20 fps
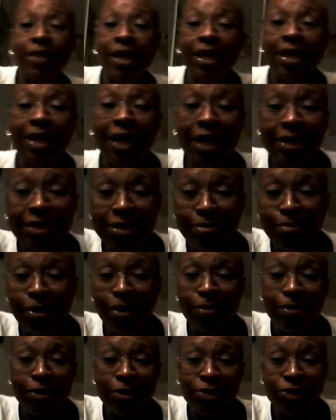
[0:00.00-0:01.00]
that
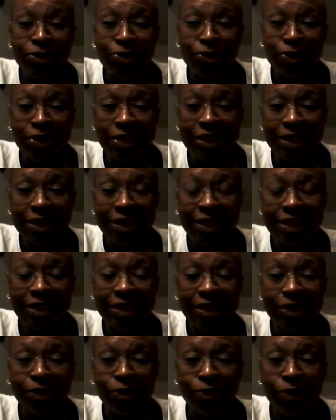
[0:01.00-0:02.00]
Noxibaby enjoyed
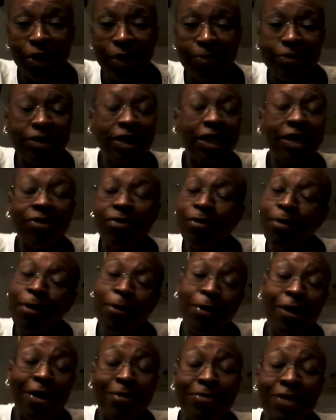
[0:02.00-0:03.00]
this little update.
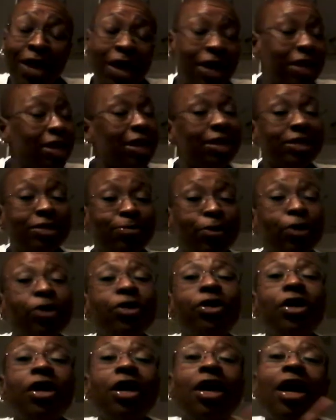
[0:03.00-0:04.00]
Remember, I'm not an
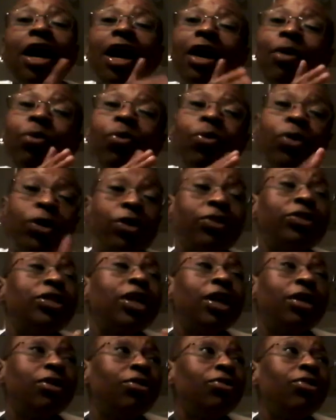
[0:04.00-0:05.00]
expert. I will
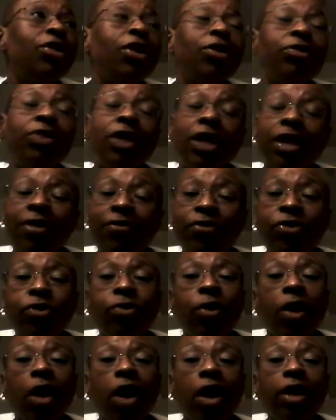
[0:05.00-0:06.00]
tell you, though, that if
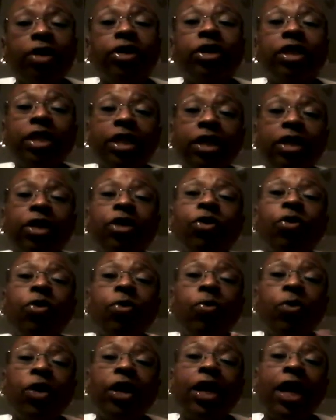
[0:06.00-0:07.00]
you are unclear
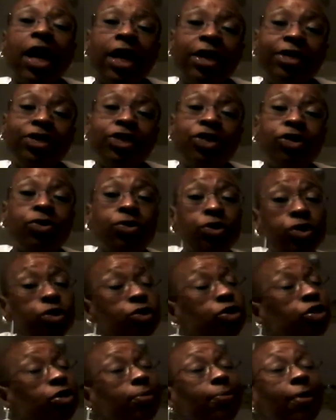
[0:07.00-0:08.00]
on what kind of shoe you
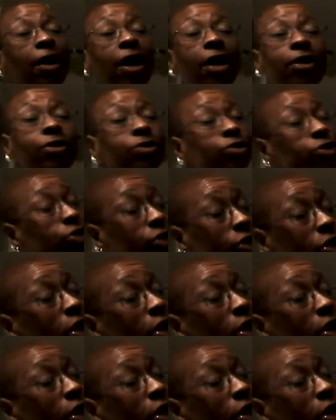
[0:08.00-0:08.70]
should buy, you should